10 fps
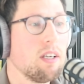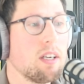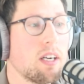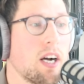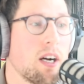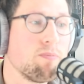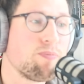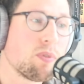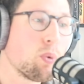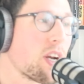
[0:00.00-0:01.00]

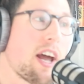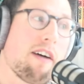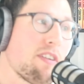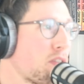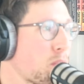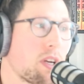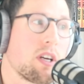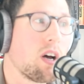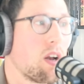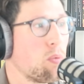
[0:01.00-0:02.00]
We're going to have
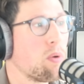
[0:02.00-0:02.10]
everybody on.